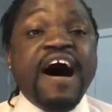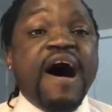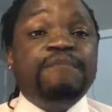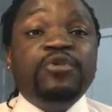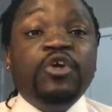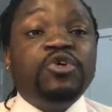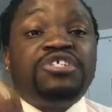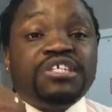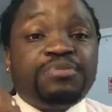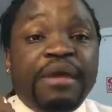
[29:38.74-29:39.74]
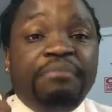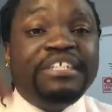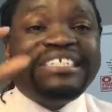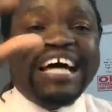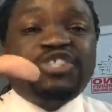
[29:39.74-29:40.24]
um, you know, just
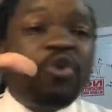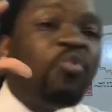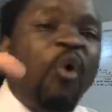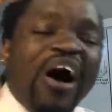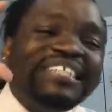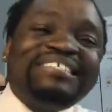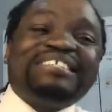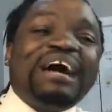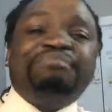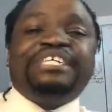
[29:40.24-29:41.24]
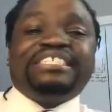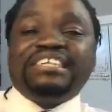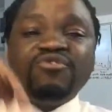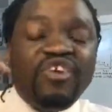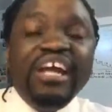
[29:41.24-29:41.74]
maybe touch on one
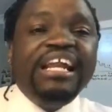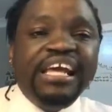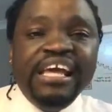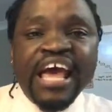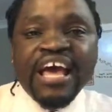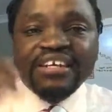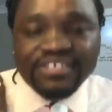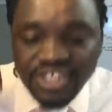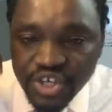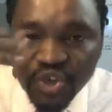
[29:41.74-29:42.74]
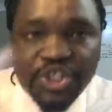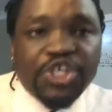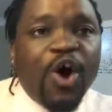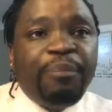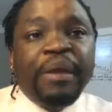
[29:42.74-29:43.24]
subject and really, you know,
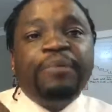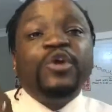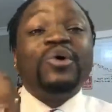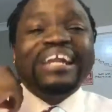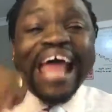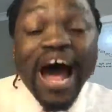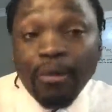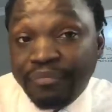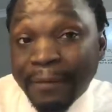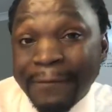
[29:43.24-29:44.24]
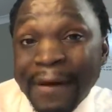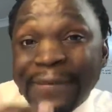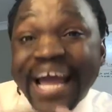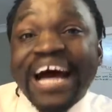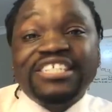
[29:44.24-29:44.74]
show people you can help them
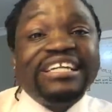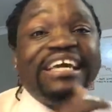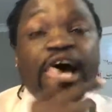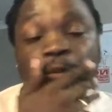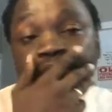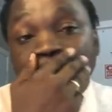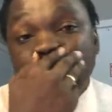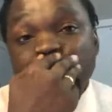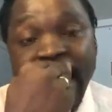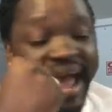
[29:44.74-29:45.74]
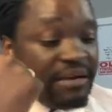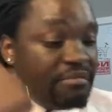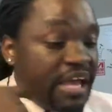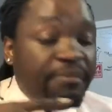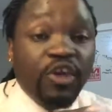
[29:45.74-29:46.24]
by actually help them.
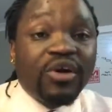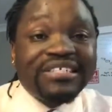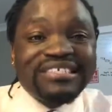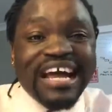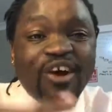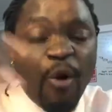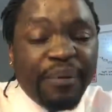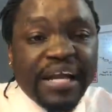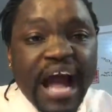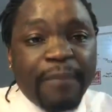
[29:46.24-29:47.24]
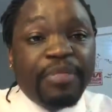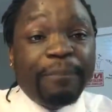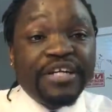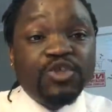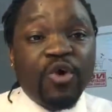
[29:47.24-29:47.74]
And maybe you can start opening up the
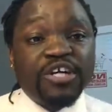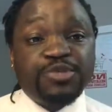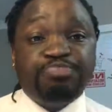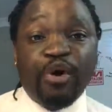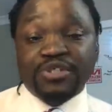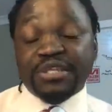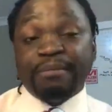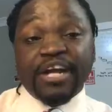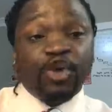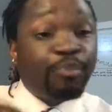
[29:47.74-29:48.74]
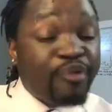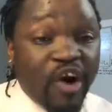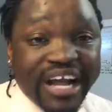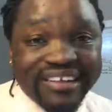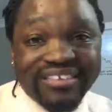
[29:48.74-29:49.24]
Pandora's box about your
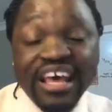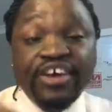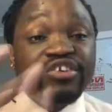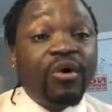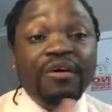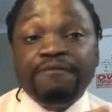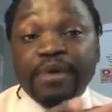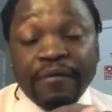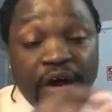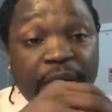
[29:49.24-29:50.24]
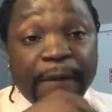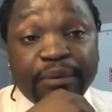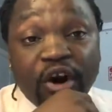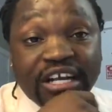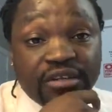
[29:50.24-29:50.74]
products. So a, a, a
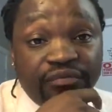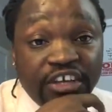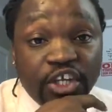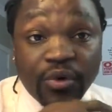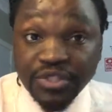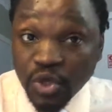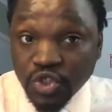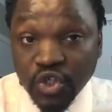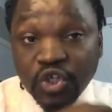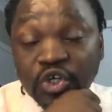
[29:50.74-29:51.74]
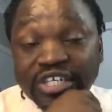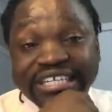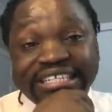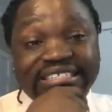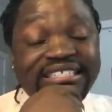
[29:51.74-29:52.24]
product video is also good
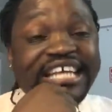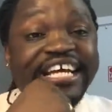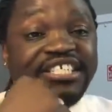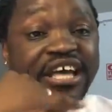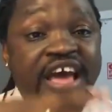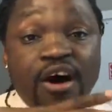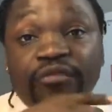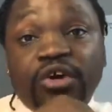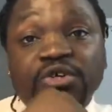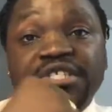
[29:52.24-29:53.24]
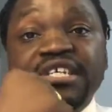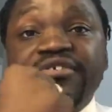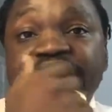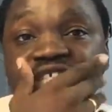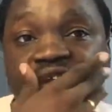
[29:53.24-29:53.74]
at this stage of the
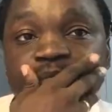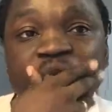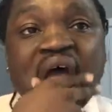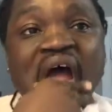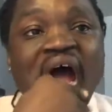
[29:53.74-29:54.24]
consideration,